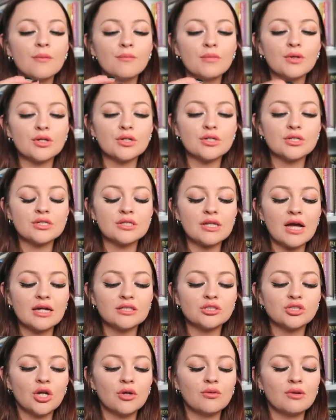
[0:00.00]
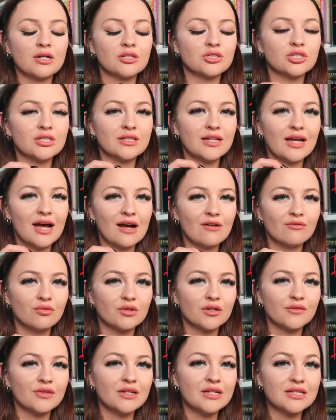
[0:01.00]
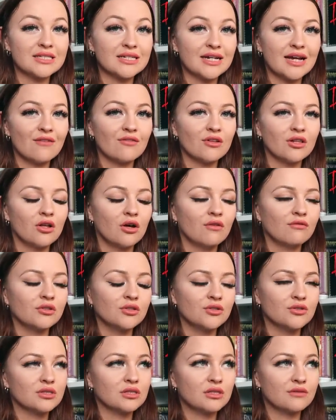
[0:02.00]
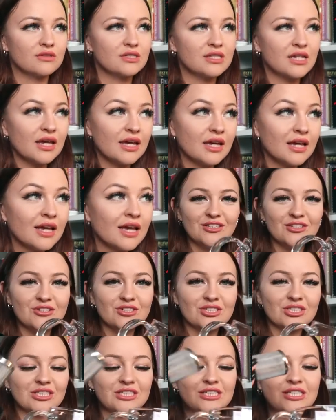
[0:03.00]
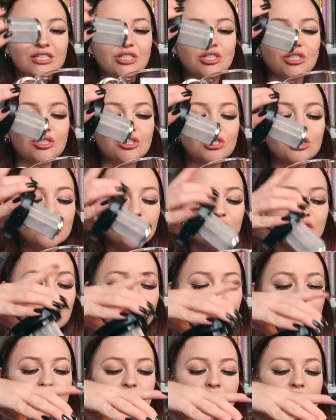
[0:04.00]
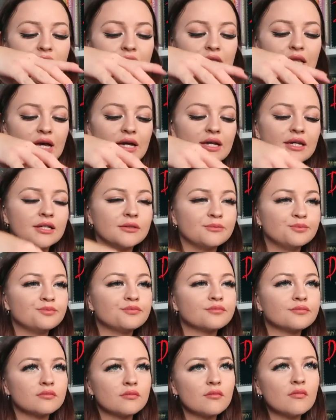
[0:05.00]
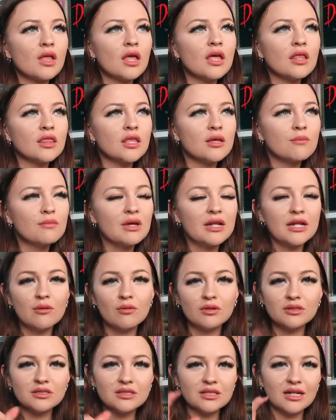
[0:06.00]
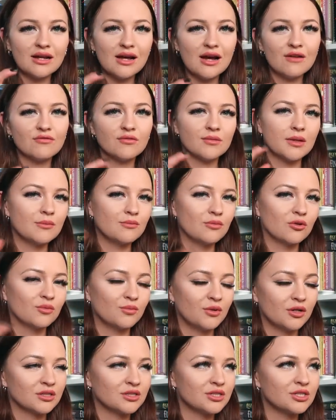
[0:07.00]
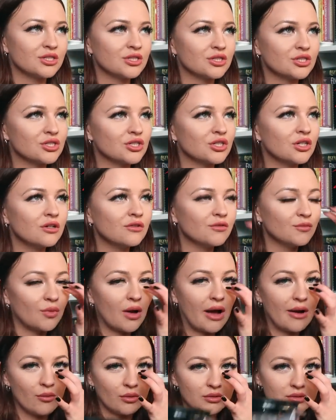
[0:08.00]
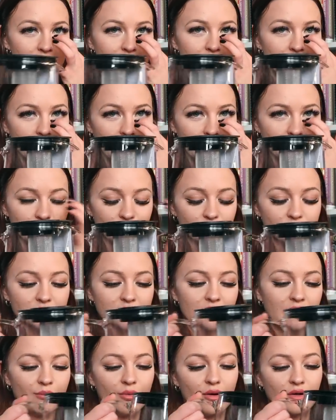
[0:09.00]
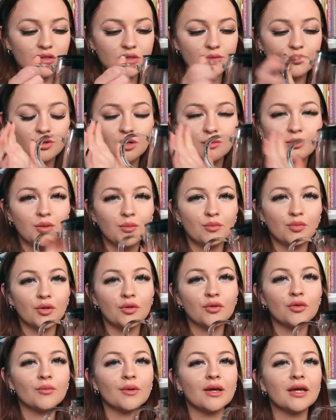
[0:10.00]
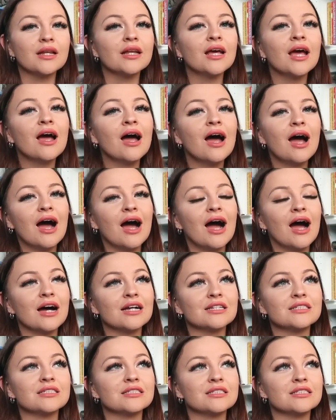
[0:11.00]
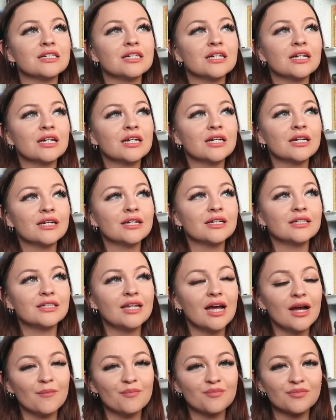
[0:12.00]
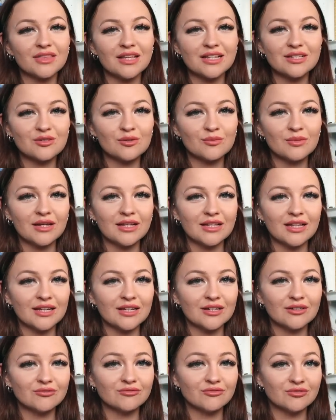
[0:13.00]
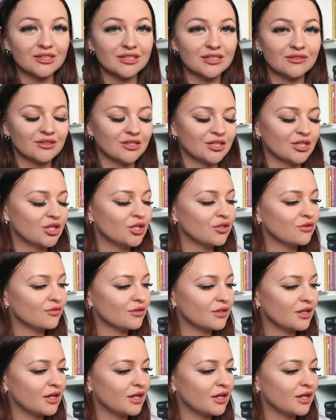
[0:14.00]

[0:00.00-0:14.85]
because I don't actually have one of these and I have a lot of loose leaf tea. I usually just use like the mini ones that I have from like bulk boxes and stuff, but I wanted an actual teapot to properly brew them in. And yeah, this will be like really, really cute for